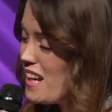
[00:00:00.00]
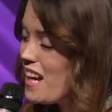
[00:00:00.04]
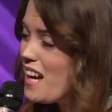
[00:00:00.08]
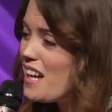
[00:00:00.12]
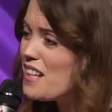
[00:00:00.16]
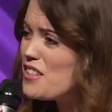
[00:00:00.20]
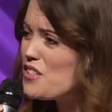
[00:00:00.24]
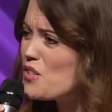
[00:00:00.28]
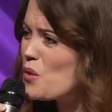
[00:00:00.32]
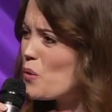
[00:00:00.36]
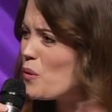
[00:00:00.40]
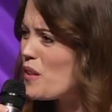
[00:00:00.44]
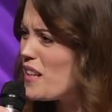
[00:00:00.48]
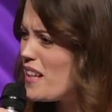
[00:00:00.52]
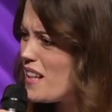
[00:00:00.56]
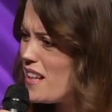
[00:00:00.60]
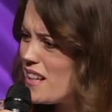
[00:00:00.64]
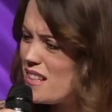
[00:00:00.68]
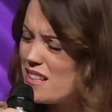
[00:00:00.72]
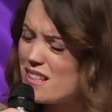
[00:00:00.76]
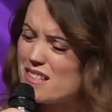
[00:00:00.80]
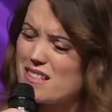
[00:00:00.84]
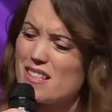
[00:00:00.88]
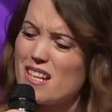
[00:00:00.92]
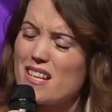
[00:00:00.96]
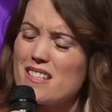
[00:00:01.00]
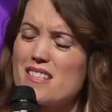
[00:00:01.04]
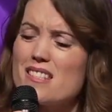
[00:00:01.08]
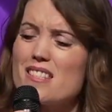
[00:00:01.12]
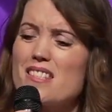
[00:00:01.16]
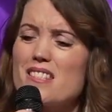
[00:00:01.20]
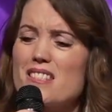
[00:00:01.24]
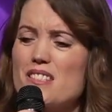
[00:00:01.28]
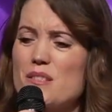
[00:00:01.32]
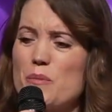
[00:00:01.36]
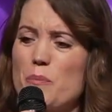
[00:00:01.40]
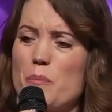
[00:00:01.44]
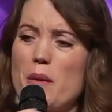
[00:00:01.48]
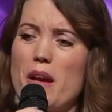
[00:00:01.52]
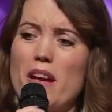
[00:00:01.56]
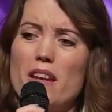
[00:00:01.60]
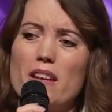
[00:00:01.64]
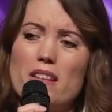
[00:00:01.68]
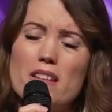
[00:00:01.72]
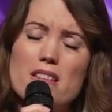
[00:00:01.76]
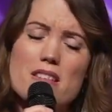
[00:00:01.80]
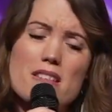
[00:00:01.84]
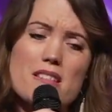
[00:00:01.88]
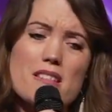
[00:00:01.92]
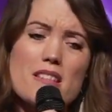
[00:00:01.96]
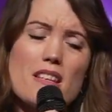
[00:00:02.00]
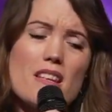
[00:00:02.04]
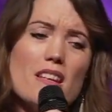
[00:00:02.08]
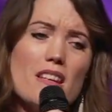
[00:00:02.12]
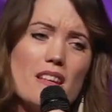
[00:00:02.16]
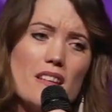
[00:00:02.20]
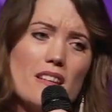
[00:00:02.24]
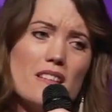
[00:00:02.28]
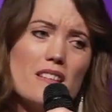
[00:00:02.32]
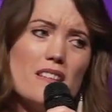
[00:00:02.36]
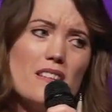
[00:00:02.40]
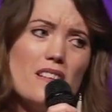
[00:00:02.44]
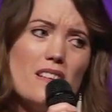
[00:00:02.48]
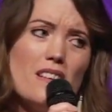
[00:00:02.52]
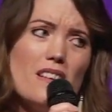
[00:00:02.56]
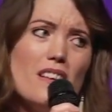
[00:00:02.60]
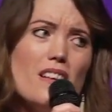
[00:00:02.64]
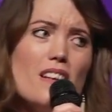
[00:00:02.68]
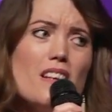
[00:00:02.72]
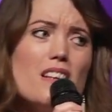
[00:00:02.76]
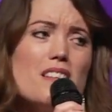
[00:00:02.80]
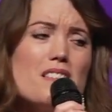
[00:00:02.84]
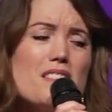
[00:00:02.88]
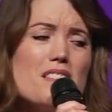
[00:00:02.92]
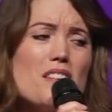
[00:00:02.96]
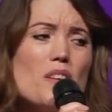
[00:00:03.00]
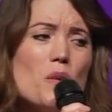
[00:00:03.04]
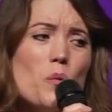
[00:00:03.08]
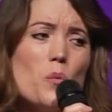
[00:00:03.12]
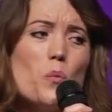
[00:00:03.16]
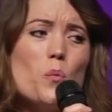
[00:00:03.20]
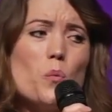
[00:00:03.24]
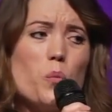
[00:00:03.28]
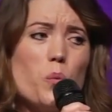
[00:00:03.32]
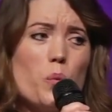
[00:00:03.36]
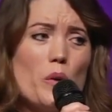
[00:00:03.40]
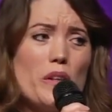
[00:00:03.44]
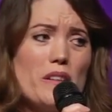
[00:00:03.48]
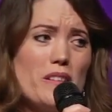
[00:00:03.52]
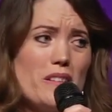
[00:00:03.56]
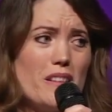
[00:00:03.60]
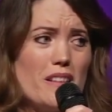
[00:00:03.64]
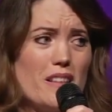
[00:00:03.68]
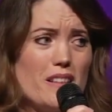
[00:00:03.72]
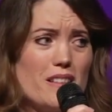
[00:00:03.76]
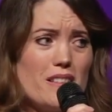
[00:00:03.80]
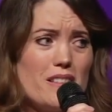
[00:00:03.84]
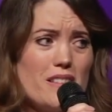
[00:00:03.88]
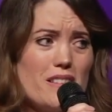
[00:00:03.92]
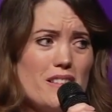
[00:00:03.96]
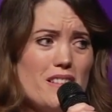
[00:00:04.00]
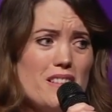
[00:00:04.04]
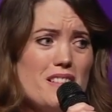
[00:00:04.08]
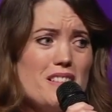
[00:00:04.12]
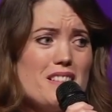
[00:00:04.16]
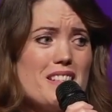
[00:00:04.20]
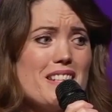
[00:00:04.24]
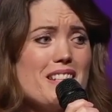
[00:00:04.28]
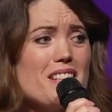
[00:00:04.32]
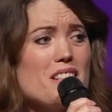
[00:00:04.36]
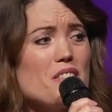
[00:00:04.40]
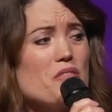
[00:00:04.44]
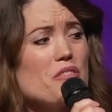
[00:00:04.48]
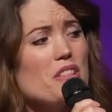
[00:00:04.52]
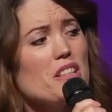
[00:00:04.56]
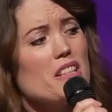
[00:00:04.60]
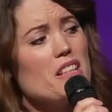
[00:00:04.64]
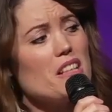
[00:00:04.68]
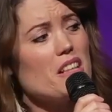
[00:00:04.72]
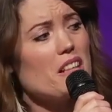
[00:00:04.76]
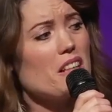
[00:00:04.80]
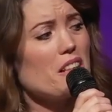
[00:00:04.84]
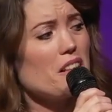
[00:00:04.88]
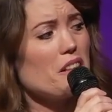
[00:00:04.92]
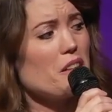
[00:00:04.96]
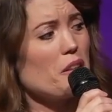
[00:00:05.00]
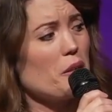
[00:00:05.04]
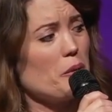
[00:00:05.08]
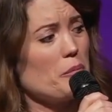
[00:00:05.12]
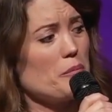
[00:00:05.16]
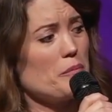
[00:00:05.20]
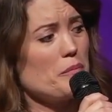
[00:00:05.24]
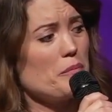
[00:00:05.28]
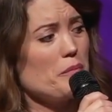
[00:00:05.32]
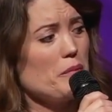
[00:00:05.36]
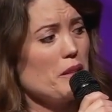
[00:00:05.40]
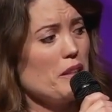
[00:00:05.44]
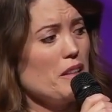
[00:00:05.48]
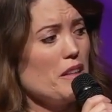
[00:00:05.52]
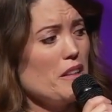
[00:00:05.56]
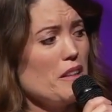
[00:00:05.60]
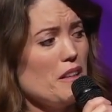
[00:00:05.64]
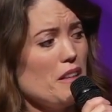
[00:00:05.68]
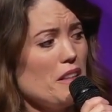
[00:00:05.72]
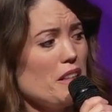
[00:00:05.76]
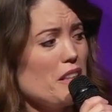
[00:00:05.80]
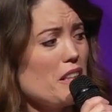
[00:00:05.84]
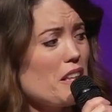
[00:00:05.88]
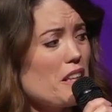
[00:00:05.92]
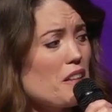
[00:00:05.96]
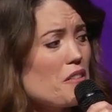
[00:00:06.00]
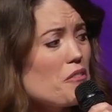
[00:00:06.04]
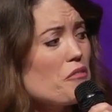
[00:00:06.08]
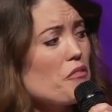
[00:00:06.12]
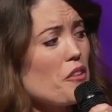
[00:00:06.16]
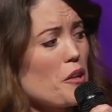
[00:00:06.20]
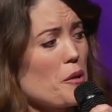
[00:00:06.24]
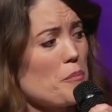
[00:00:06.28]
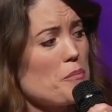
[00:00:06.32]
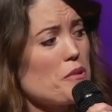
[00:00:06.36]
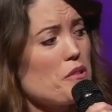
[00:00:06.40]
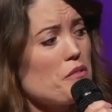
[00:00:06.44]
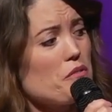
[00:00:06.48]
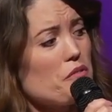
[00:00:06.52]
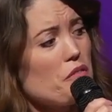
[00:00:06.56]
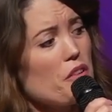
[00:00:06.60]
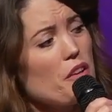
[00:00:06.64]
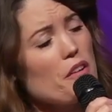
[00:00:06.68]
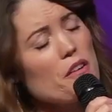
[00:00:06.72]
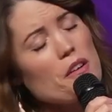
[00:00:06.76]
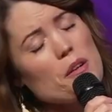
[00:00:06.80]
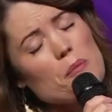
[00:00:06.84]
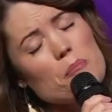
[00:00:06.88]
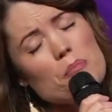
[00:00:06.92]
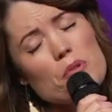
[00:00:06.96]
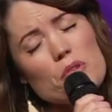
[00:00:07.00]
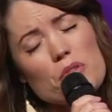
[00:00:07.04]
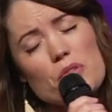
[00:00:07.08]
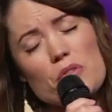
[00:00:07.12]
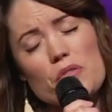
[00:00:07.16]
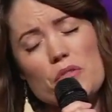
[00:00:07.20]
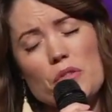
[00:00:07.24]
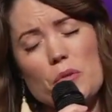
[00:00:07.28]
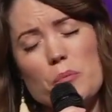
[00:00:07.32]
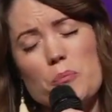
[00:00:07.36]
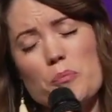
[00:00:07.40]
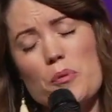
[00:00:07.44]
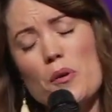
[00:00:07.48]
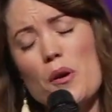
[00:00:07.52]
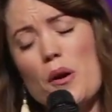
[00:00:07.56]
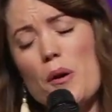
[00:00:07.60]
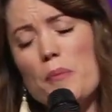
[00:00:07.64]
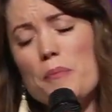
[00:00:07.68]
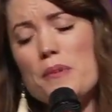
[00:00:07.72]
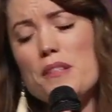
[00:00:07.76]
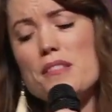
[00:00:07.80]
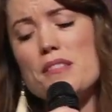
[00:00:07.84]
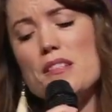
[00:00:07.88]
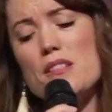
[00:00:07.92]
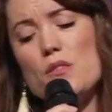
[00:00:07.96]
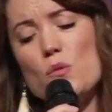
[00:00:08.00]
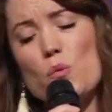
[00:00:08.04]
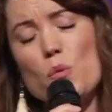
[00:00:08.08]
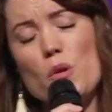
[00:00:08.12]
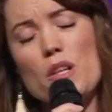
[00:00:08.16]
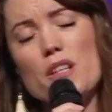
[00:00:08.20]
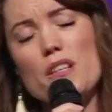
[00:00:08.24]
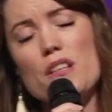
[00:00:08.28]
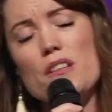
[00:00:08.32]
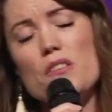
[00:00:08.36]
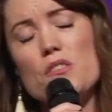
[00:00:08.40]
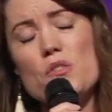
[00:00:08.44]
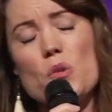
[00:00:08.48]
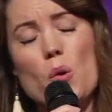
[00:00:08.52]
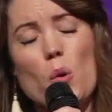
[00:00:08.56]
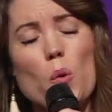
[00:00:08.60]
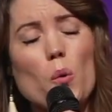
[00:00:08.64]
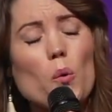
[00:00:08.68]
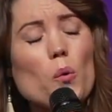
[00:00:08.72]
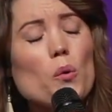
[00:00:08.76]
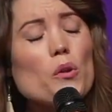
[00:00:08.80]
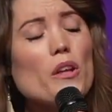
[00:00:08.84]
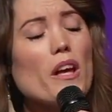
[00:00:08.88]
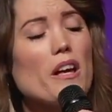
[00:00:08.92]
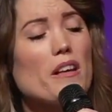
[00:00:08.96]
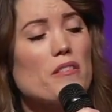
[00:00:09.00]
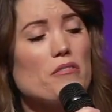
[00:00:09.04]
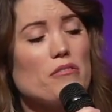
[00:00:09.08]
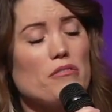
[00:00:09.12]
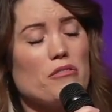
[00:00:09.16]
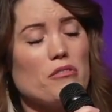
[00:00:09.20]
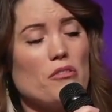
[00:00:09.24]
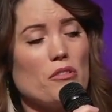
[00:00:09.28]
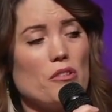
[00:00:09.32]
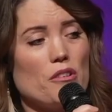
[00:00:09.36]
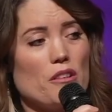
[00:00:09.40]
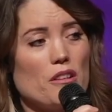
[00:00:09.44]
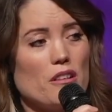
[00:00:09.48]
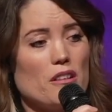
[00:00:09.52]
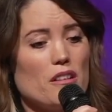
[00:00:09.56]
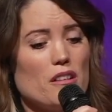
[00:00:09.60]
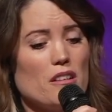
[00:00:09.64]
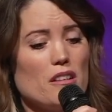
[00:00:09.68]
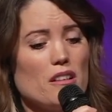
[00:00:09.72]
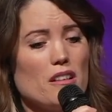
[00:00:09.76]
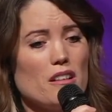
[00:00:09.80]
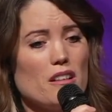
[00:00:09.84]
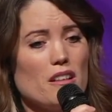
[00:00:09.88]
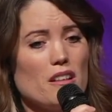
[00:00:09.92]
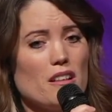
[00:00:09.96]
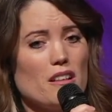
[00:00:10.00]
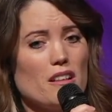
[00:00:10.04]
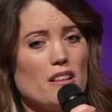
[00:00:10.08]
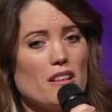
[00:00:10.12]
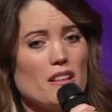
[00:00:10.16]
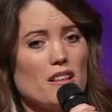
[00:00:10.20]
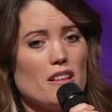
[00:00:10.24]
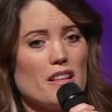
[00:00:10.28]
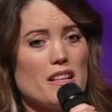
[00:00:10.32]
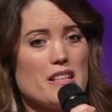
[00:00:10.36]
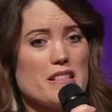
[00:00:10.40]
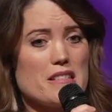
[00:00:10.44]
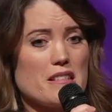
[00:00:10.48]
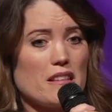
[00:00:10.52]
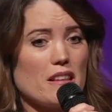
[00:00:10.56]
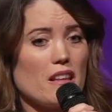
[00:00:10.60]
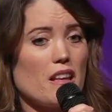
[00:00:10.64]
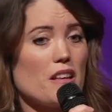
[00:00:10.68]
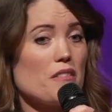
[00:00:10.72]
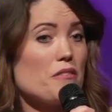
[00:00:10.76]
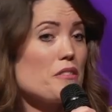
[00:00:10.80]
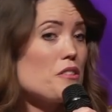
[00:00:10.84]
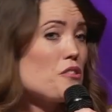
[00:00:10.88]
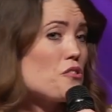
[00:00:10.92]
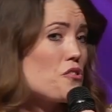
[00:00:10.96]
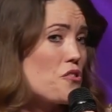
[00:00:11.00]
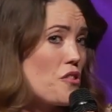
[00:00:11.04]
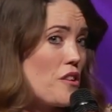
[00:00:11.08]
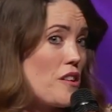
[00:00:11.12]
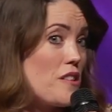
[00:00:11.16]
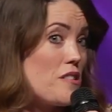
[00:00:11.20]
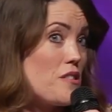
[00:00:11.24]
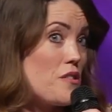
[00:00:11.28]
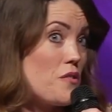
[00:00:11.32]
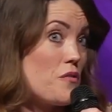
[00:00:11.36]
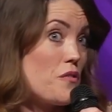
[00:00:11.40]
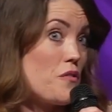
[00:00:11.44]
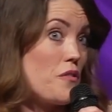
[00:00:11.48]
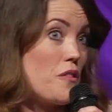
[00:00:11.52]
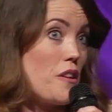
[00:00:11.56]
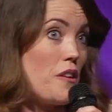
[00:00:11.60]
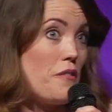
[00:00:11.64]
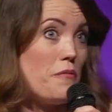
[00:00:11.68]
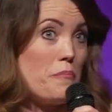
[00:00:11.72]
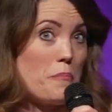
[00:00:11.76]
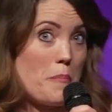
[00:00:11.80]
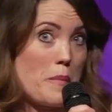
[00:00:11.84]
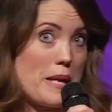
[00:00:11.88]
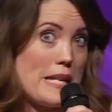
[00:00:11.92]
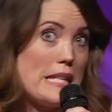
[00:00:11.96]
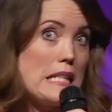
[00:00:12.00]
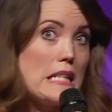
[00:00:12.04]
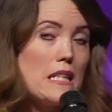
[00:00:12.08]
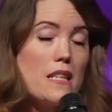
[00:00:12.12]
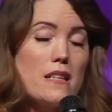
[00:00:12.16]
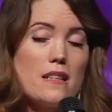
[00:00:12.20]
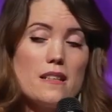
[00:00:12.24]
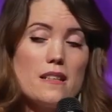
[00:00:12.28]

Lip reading: And so he had to test this man to see, is he willing to even get up, give up the very beautiful promise he's waited his whole life for in his love and trust of me?